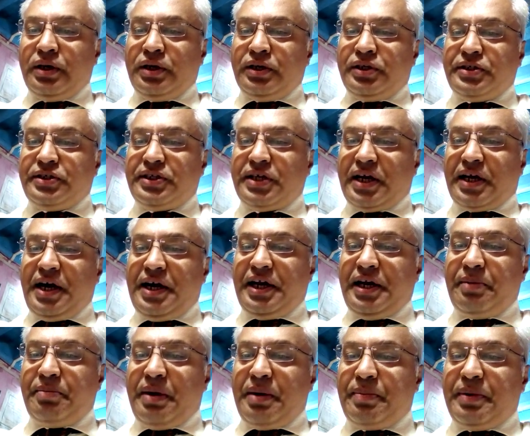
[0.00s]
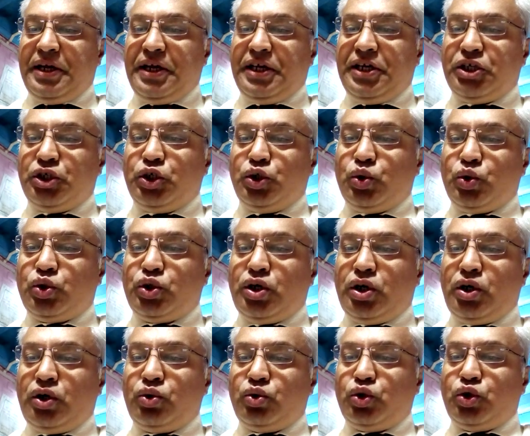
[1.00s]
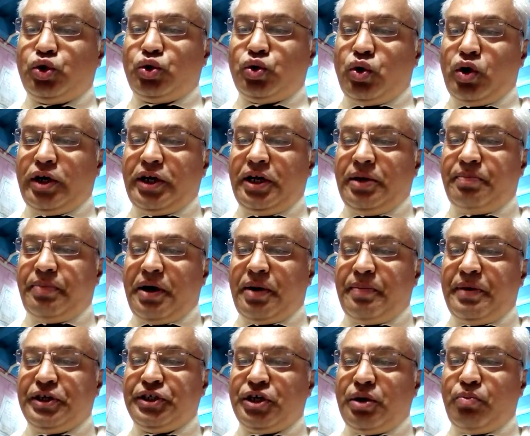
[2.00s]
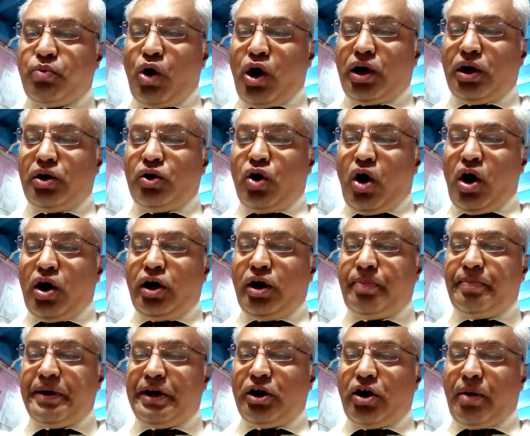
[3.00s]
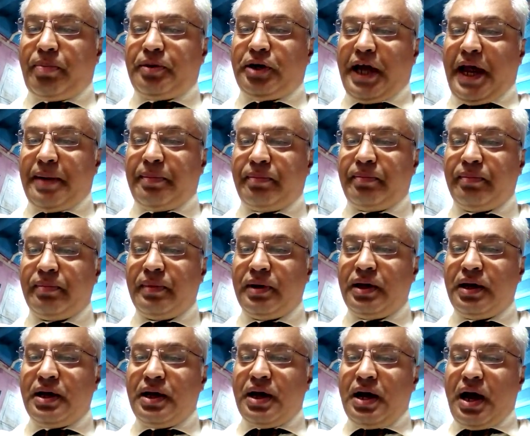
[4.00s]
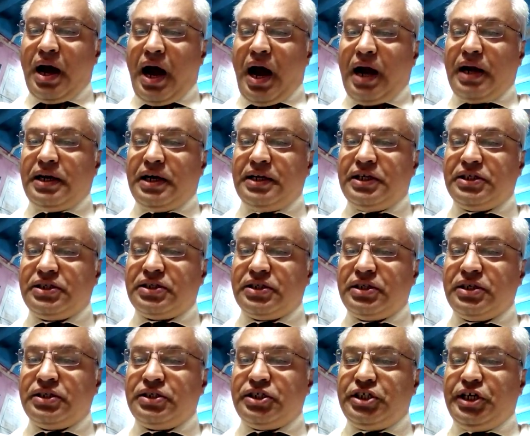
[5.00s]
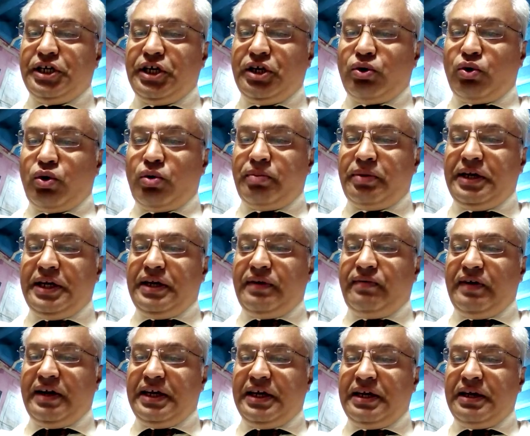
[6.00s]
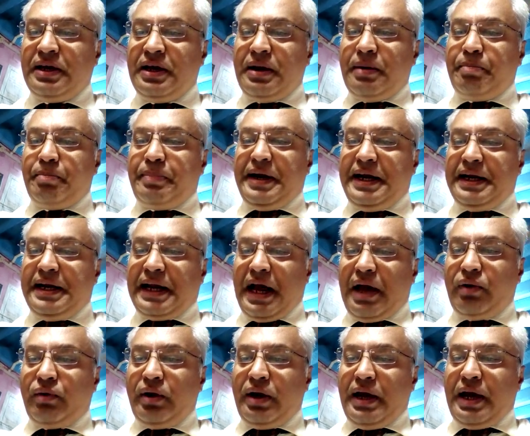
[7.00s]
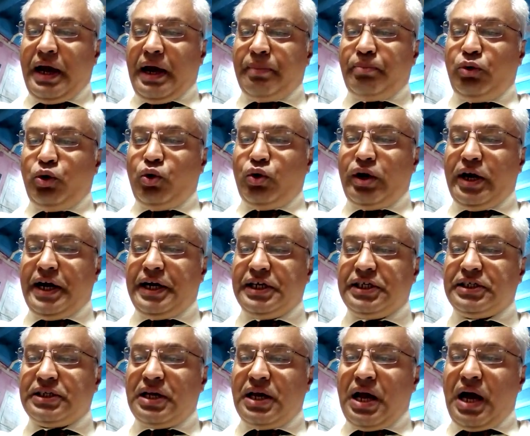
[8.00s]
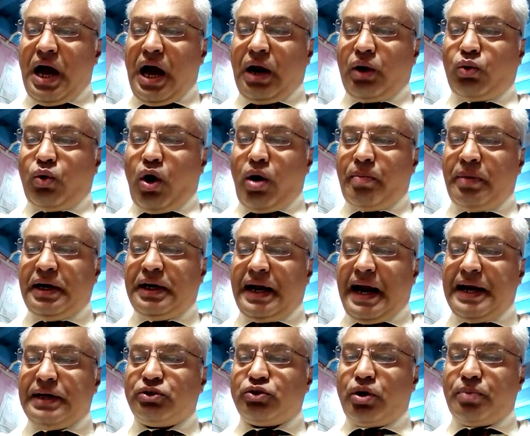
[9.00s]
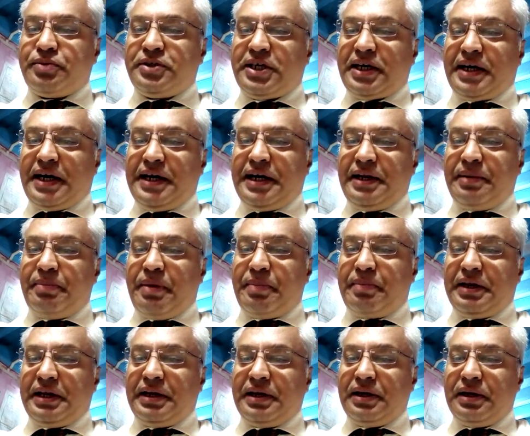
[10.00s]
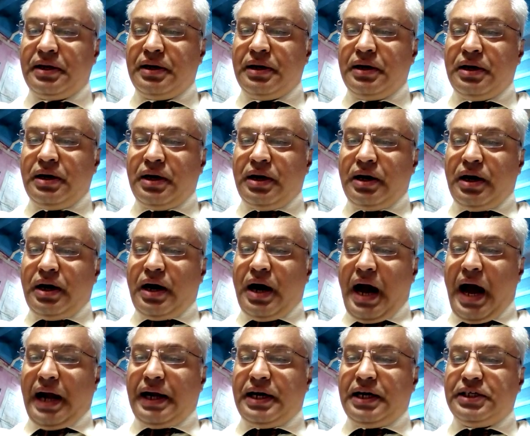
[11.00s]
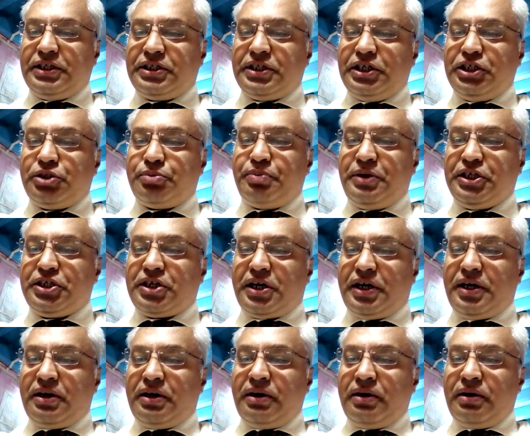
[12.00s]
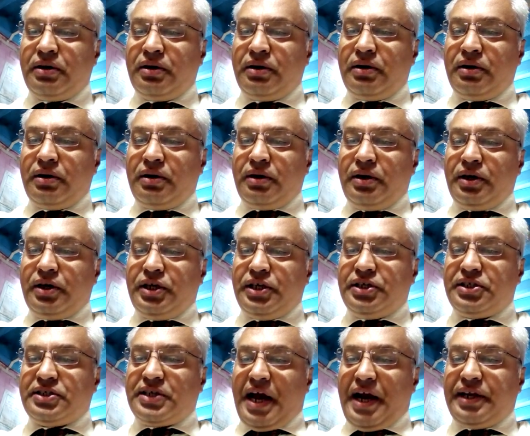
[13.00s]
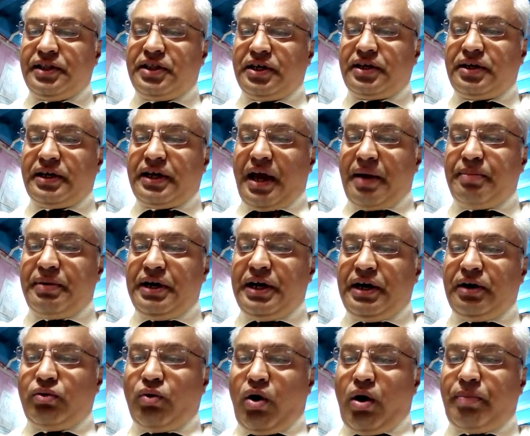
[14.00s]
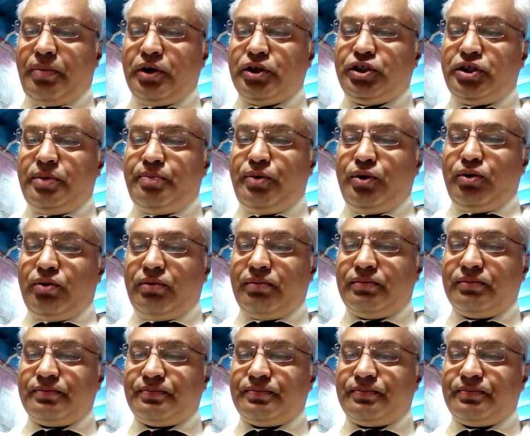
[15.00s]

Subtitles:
Secondary memory is used to store information for a longer period of time. Hard disk, CD-ROM, DVD, pen drive, and Blu-ray disc are common kinds of secondary memory. A hard disk is fixed inside the cabinet of a CPU.